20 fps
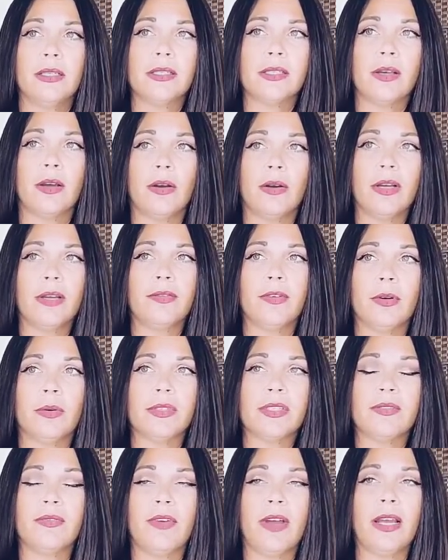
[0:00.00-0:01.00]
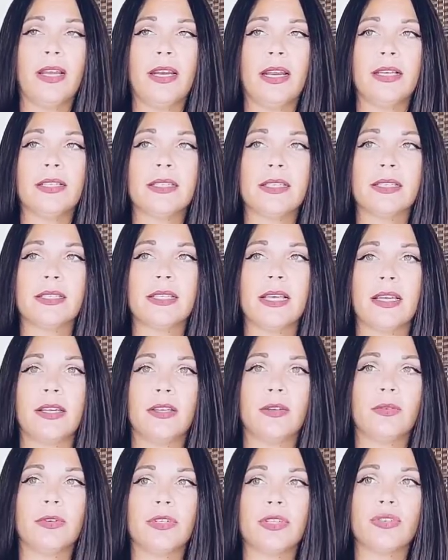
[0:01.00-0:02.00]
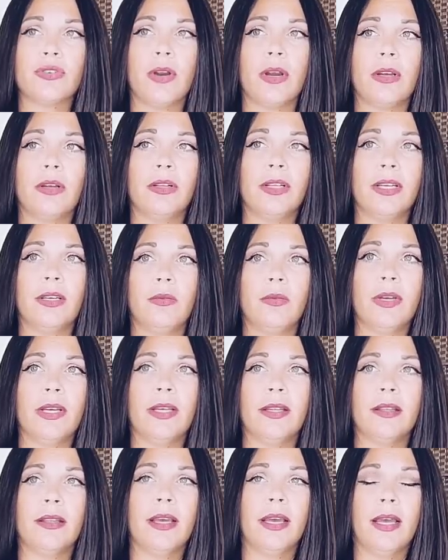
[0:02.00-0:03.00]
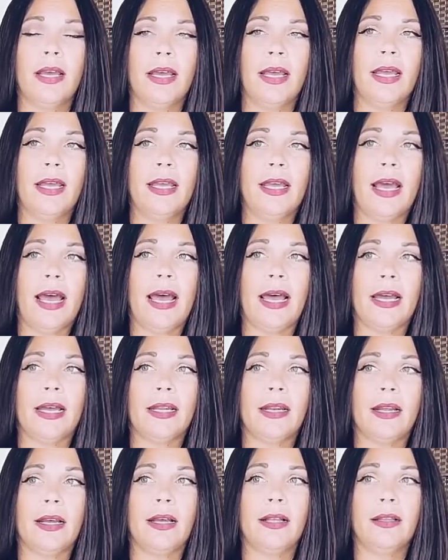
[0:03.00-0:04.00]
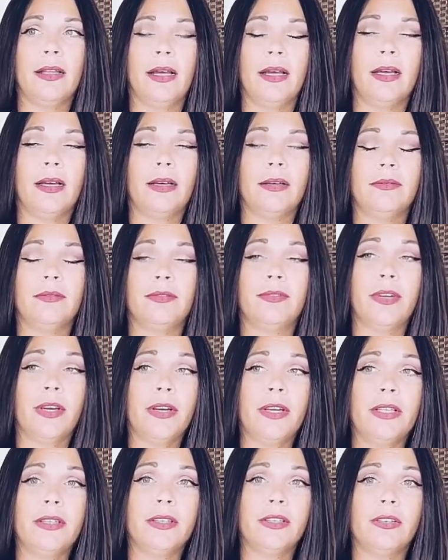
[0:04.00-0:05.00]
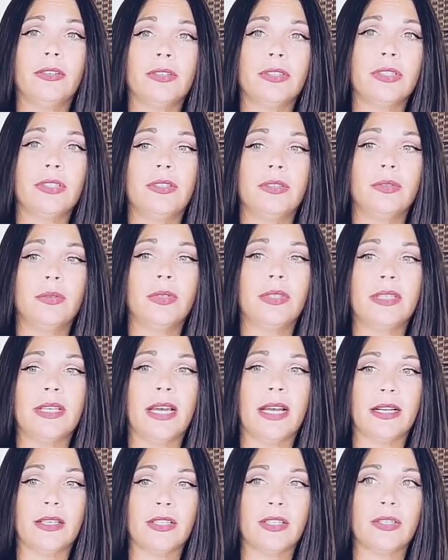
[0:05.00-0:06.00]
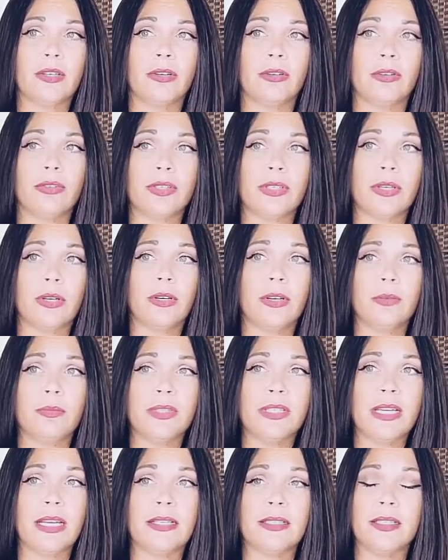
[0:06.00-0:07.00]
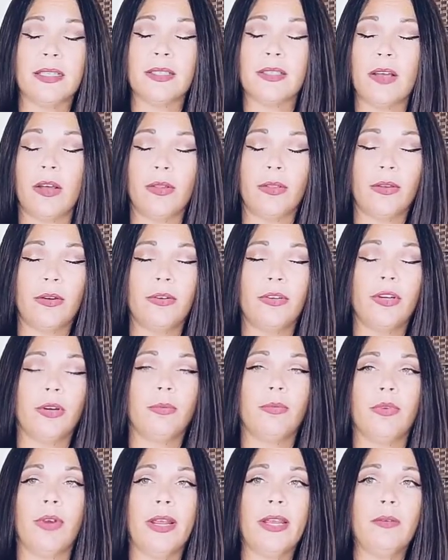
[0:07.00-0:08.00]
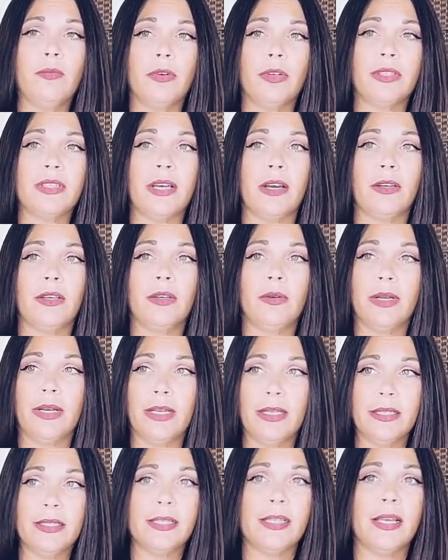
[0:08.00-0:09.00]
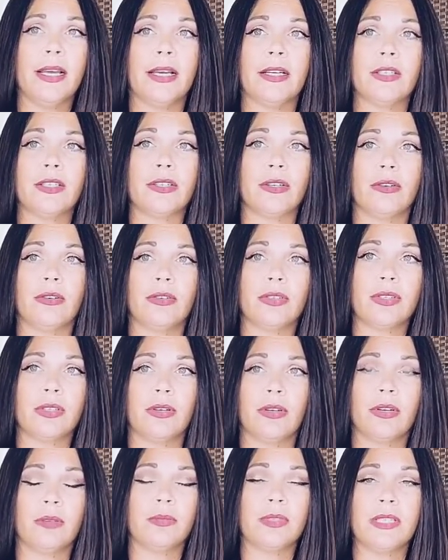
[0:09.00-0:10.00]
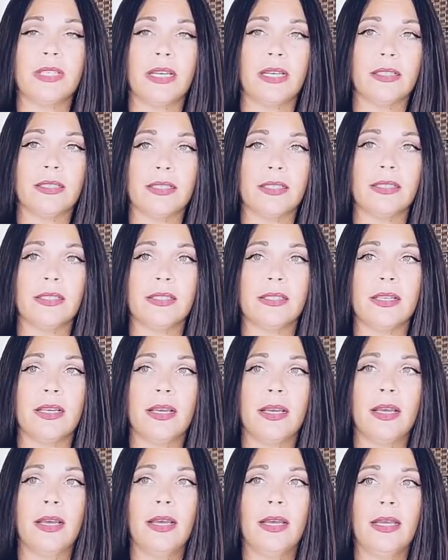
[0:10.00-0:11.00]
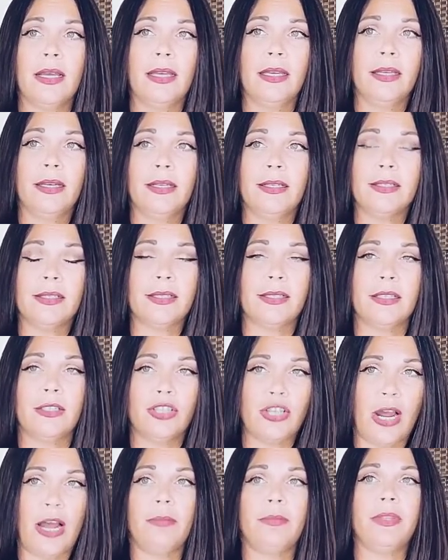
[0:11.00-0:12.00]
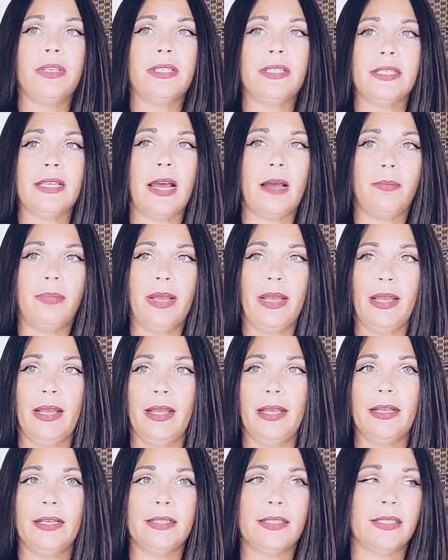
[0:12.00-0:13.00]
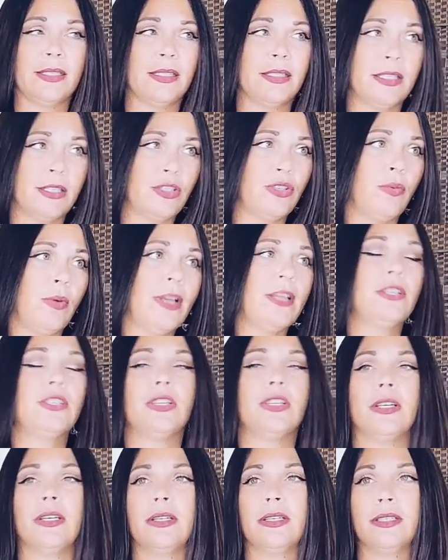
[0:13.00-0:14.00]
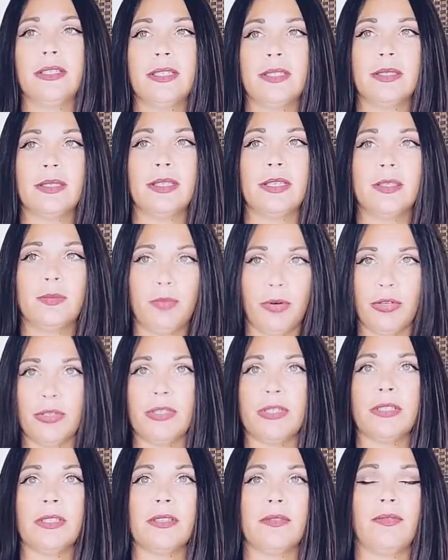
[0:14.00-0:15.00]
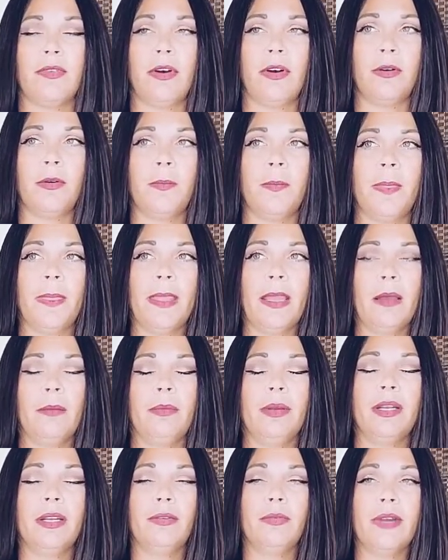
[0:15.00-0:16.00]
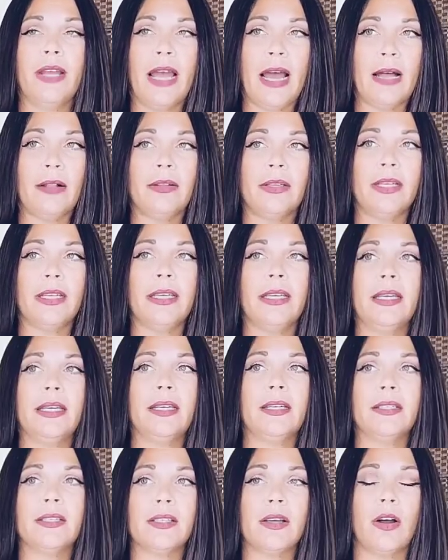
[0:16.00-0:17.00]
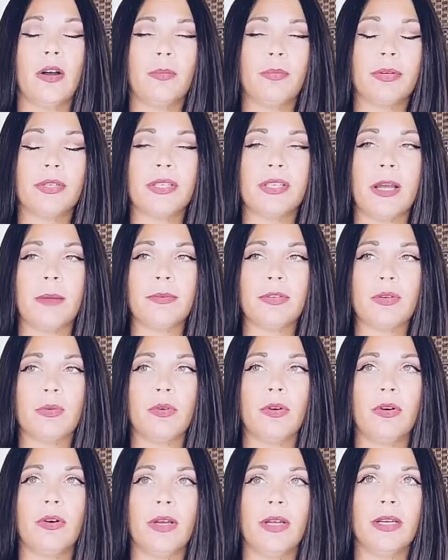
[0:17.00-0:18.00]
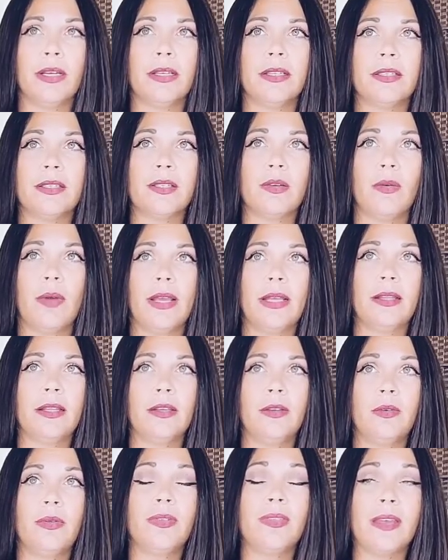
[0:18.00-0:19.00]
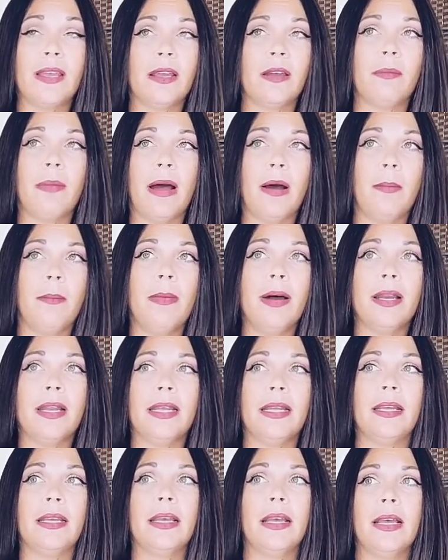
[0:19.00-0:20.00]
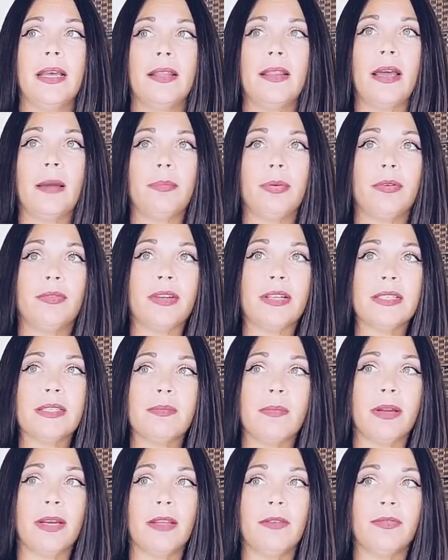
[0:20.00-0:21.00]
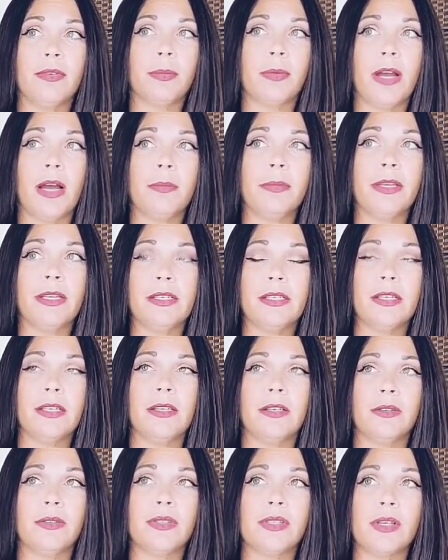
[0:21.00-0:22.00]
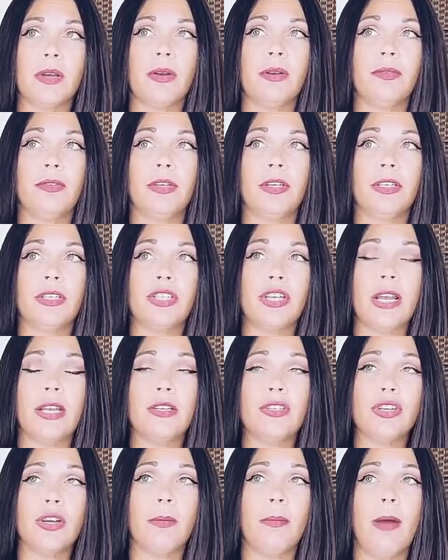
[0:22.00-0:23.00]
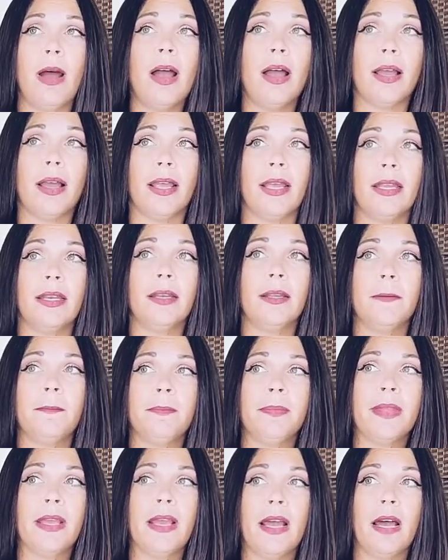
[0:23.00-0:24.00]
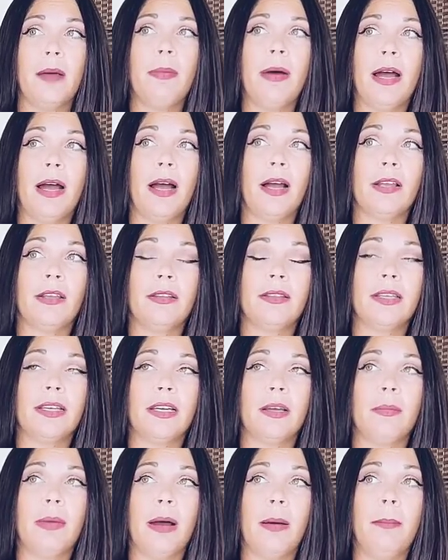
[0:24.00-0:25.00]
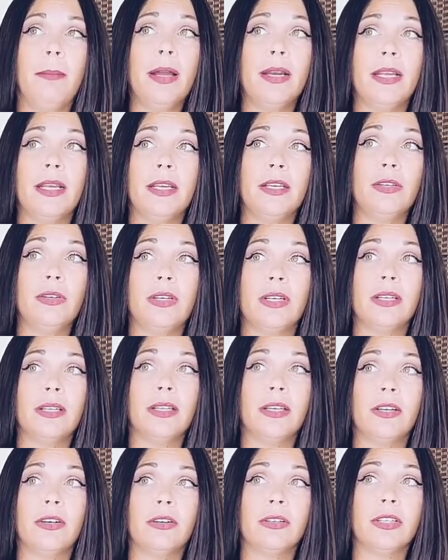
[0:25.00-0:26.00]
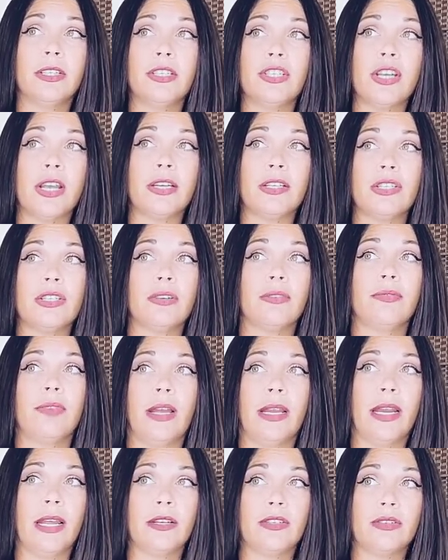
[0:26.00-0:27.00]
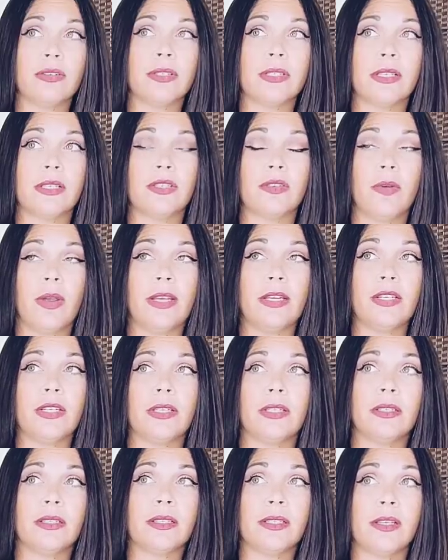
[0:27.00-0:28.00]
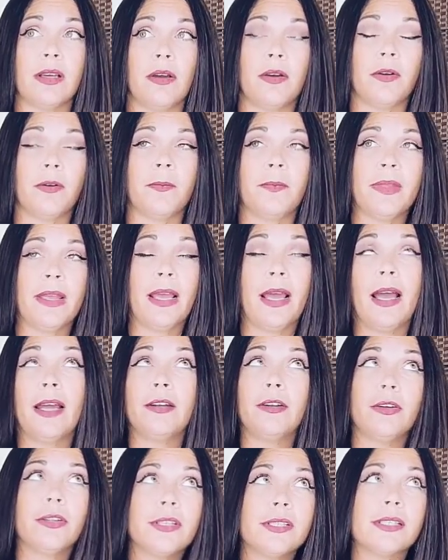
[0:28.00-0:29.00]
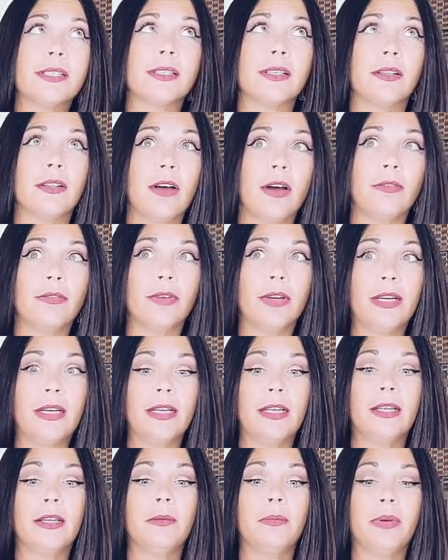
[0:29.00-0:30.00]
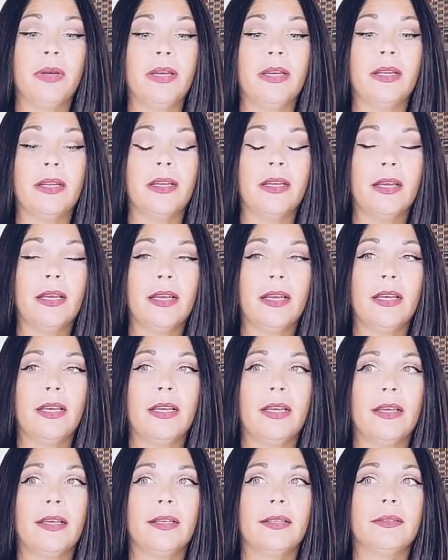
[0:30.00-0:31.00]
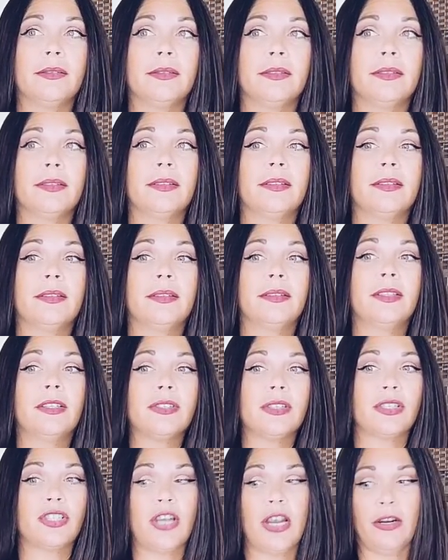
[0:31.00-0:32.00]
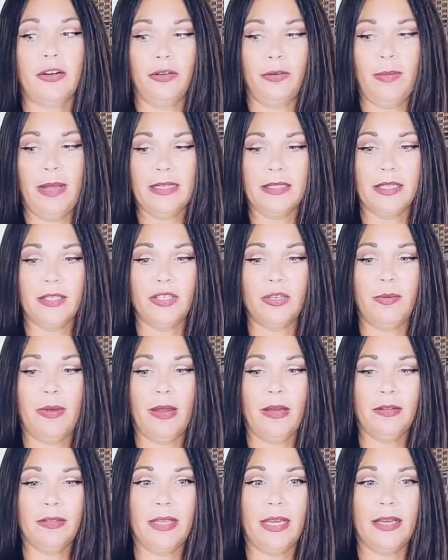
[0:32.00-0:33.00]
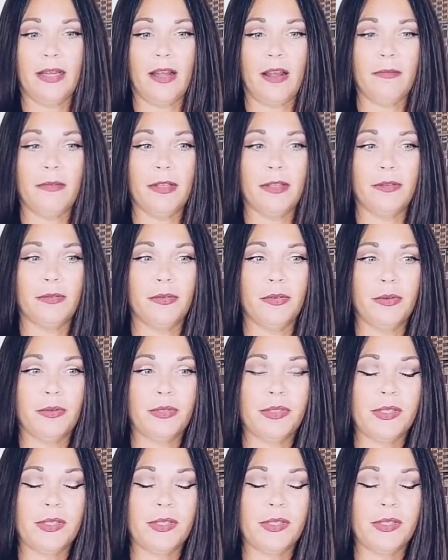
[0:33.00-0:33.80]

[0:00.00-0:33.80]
So if it was finances that you were struggling with, it had very little to do with the external circumstances, although your brain will tell you it is the external circumstances. It is the job that's not paying. It's the situation. It's this person's fault. But in reality, it is all perceptual, and it is the way that you think about money that prevents money from coming to you. So if you could change your mind about how you think about money, you could literally change your financial situation. So I know this is a love reading, but there's a channeled message about that coming through.